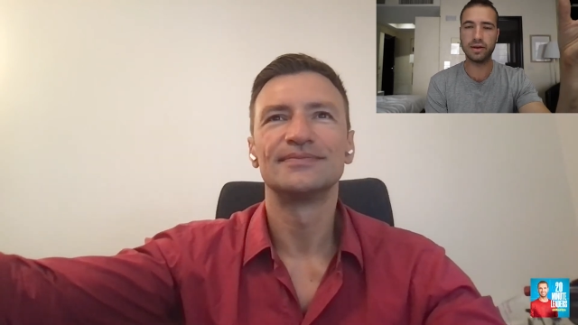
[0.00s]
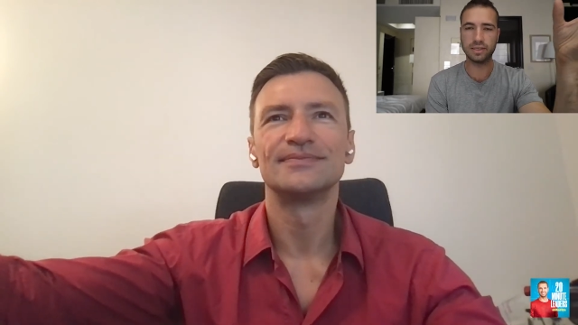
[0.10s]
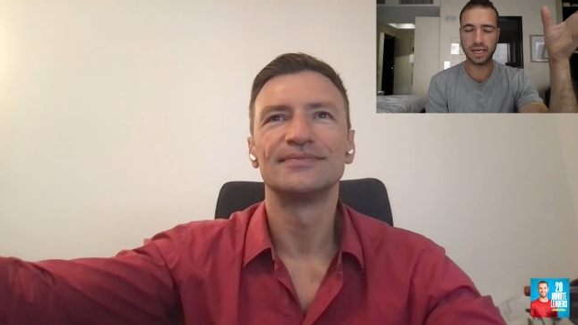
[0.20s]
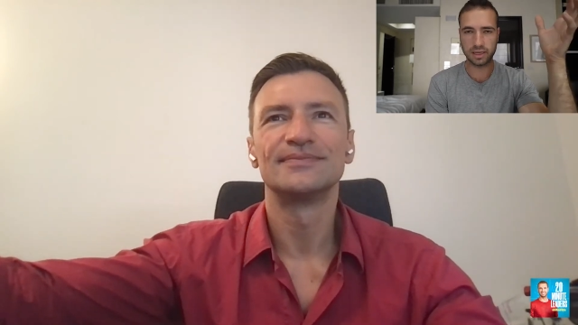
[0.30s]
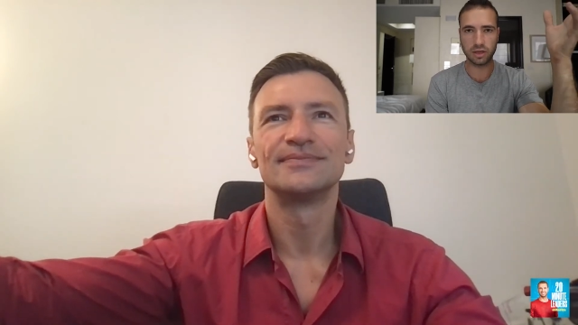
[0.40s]
Speaker 1: tech
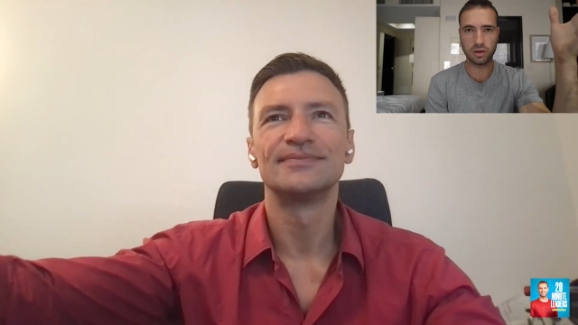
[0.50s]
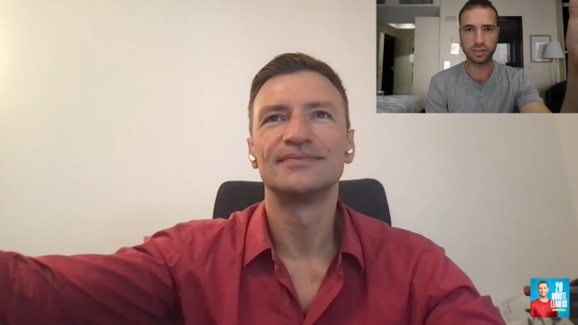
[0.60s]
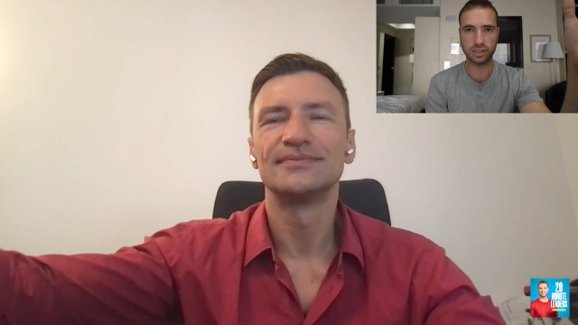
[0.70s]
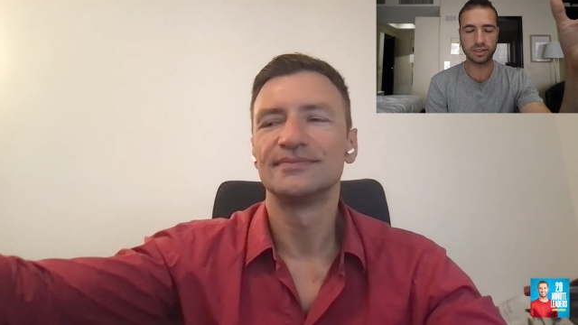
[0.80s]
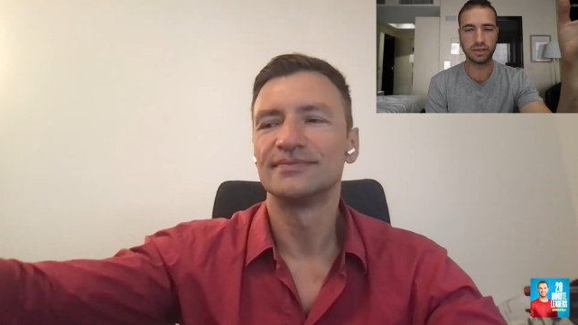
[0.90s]

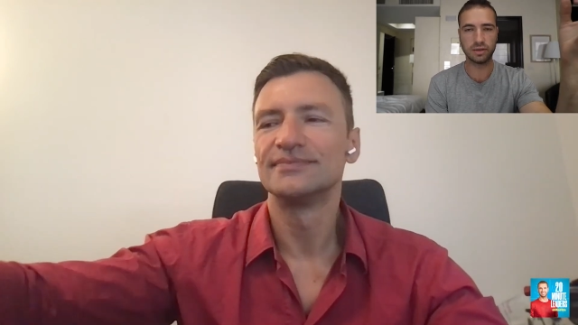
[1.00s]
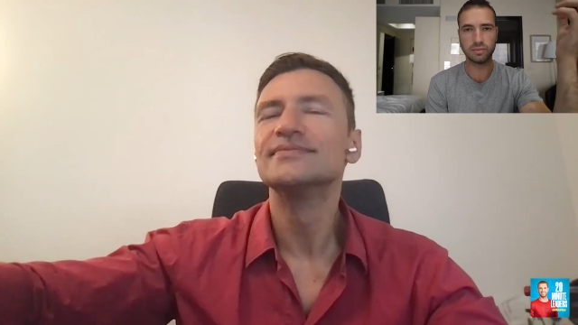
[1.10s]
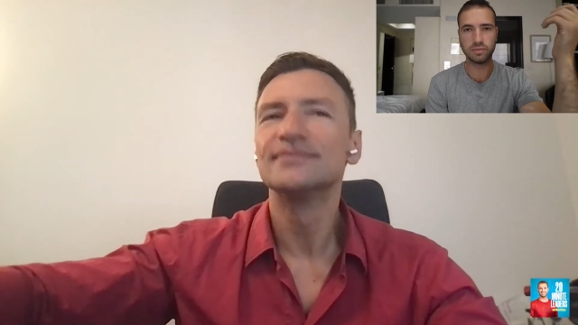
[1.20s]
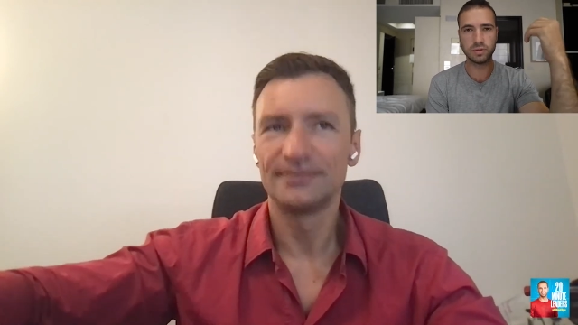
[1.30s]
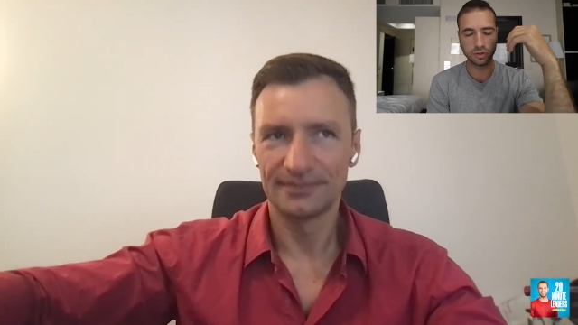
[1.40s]

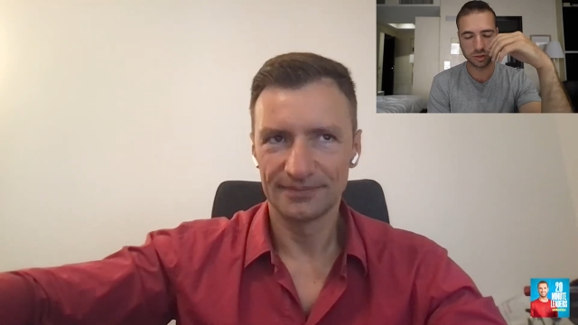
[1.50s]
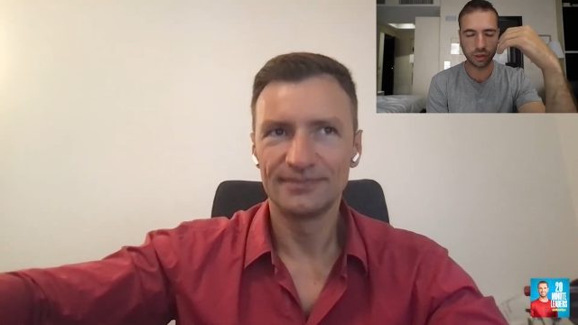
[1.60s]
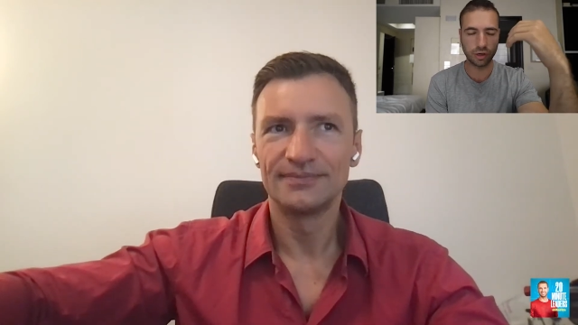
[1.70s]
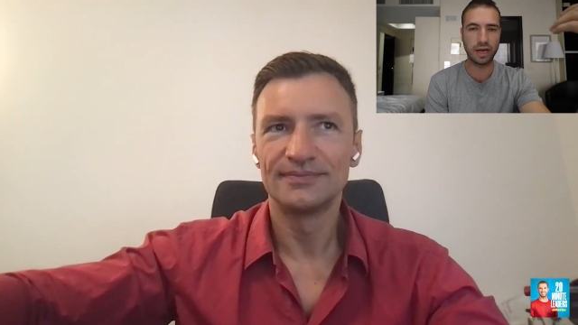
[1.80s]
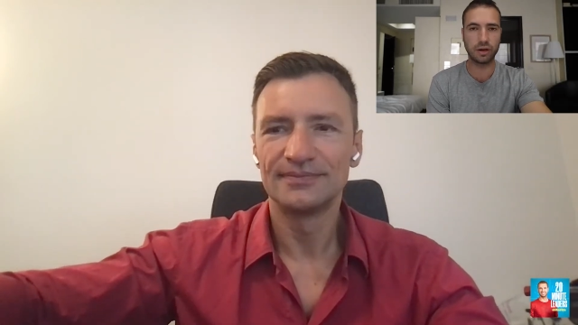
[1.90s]
ecosystem. You're starting
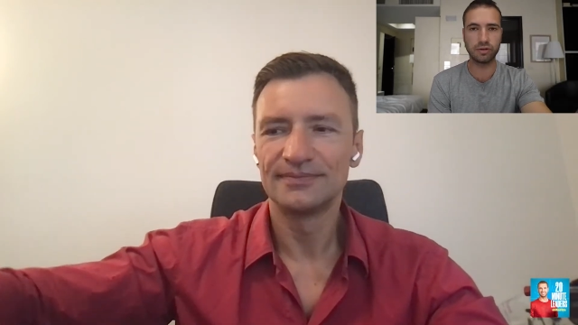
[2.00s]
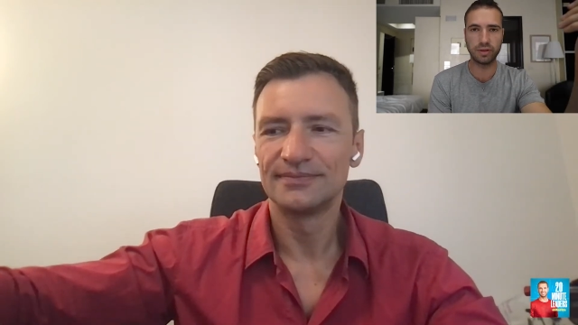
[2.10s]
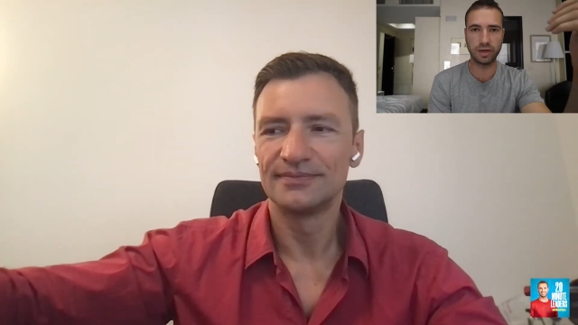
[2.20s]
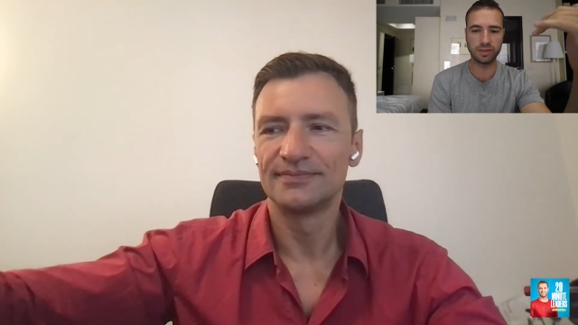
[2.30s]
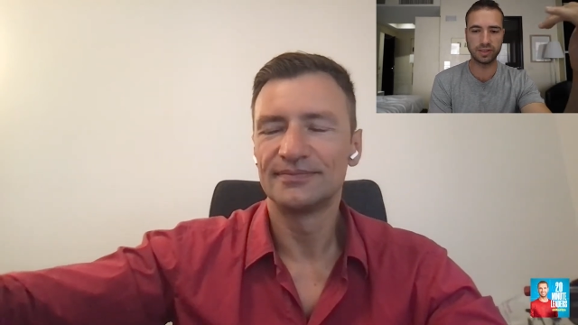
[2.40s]
out in
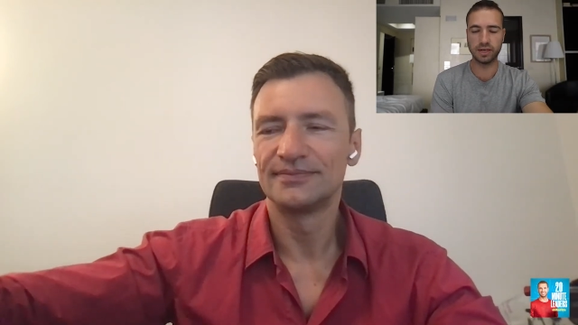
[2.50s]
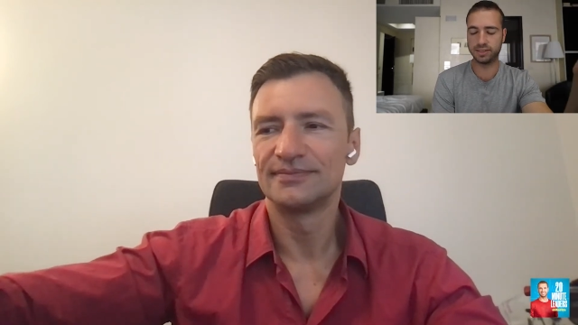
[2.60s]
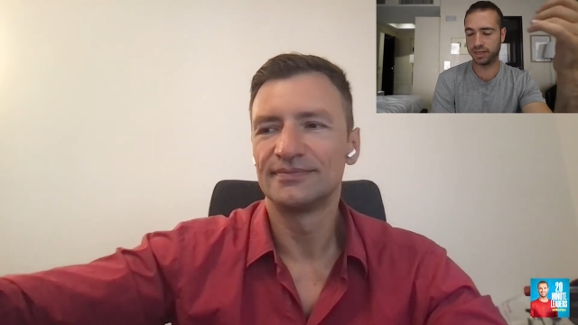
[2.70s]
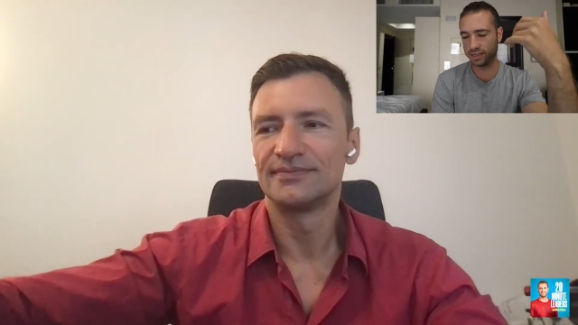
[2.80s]
2006.